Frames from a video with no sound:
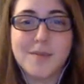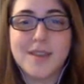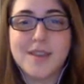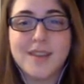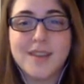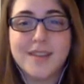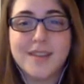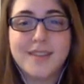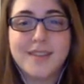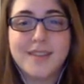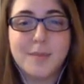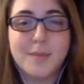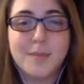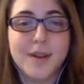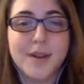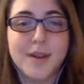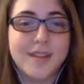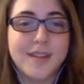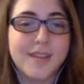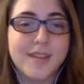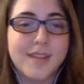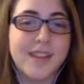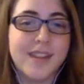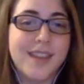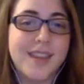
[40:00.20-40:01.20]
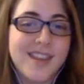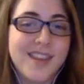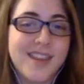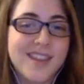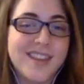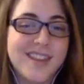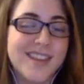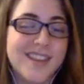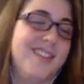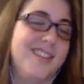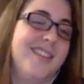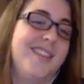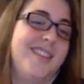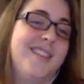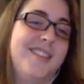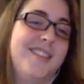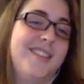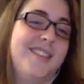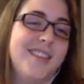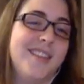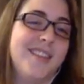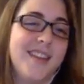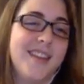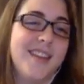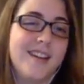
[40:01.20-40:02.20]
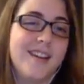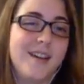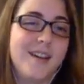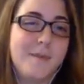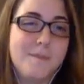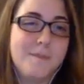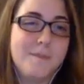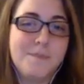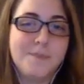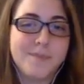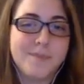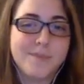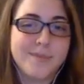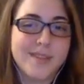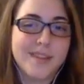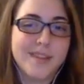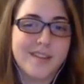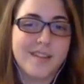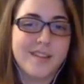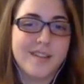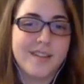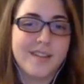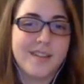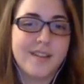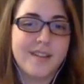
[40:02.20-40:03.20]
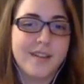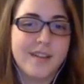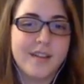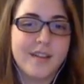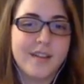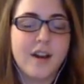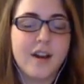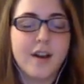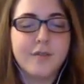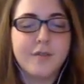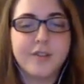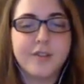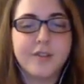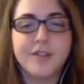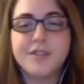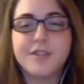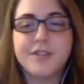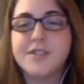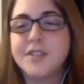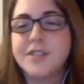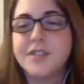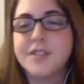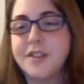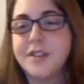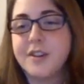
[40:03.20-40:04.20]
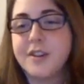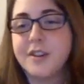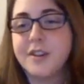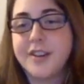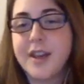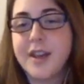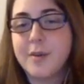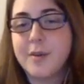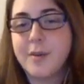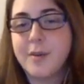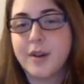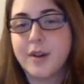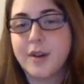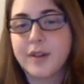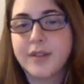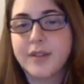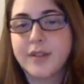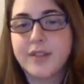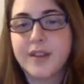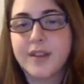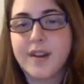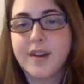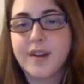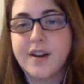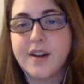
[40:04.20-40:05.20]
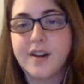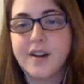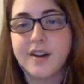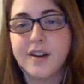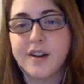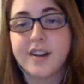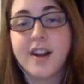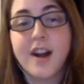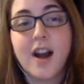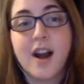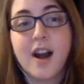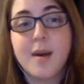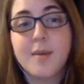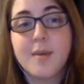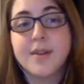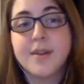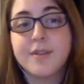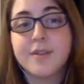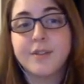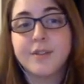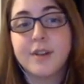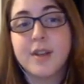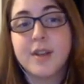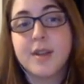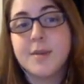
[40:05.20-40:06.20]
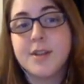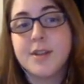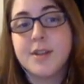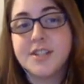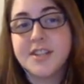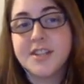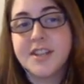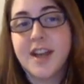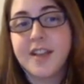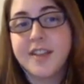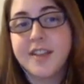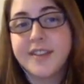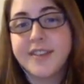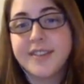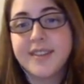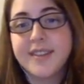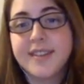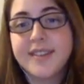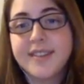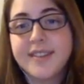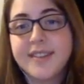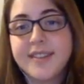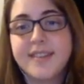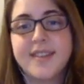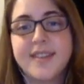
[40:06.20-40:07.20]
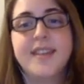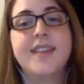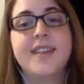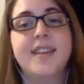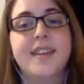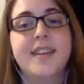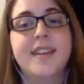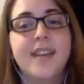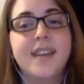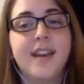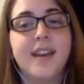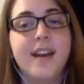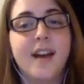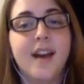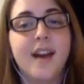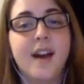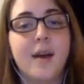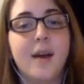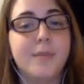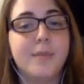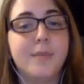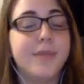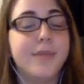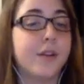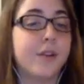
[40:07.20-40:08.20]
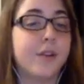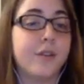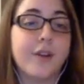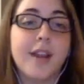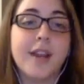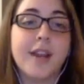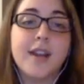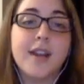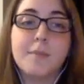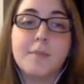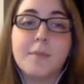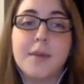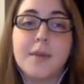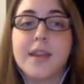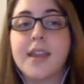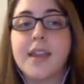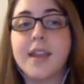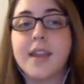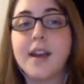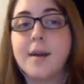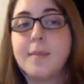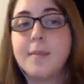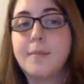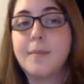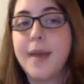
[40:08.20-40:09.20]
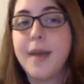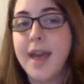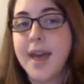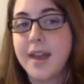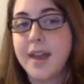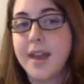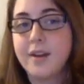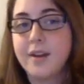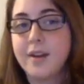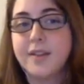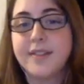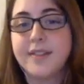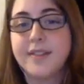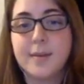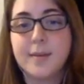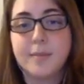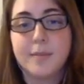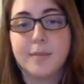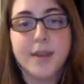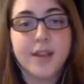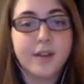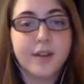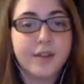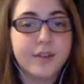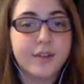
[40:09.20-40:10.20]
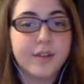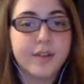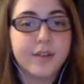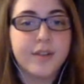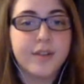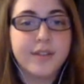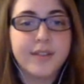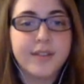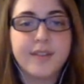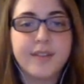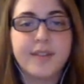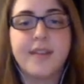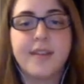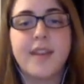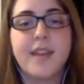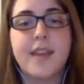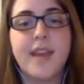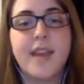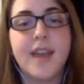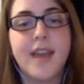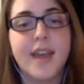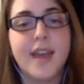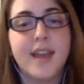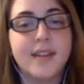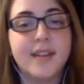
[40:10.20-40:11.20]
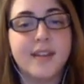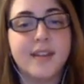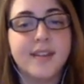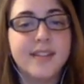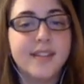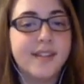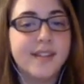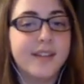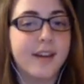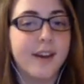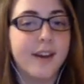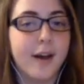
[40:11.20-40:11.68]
means, but the key is that convolutional neural networks are common for image analysis. They're great at picking up patterns in pictures, and